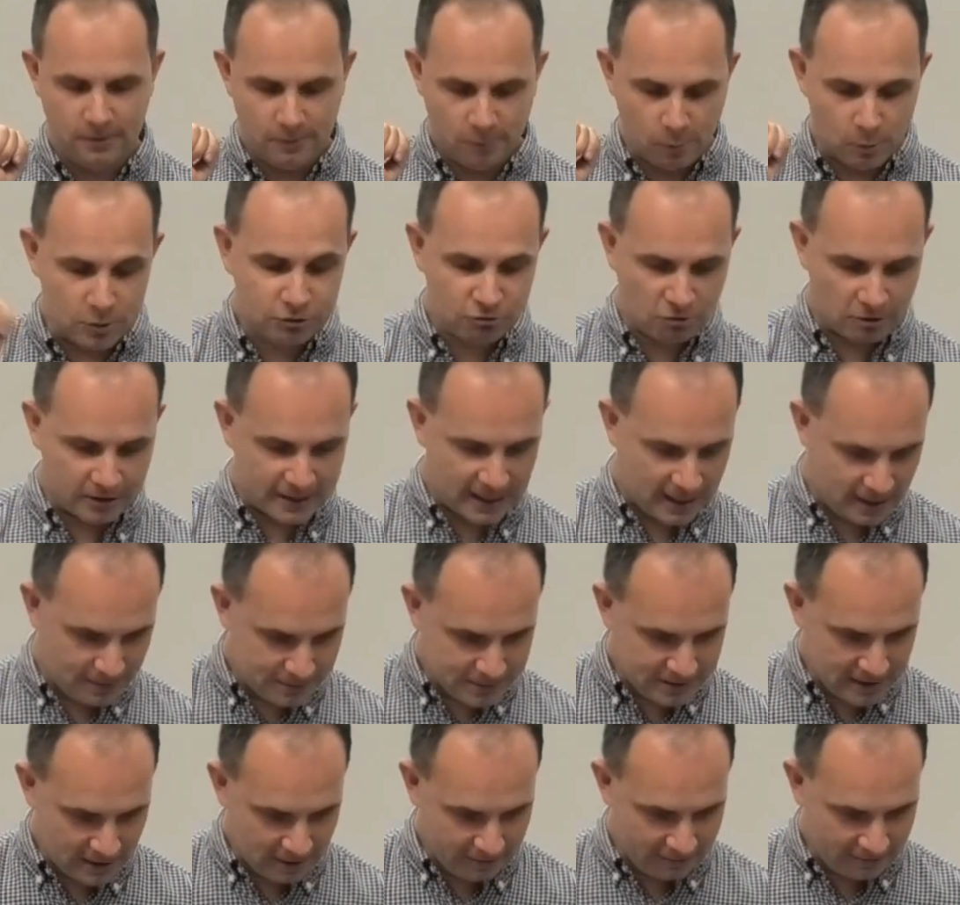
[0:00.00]
was struck down
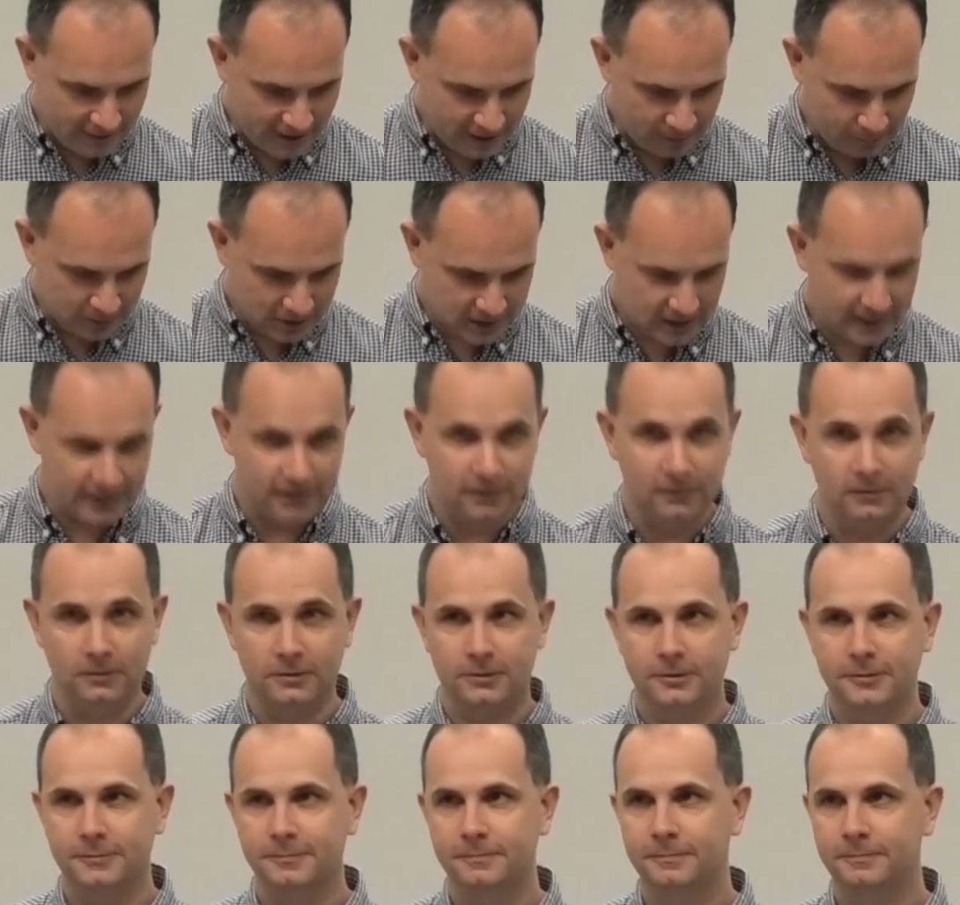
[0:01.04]
himself and was killed.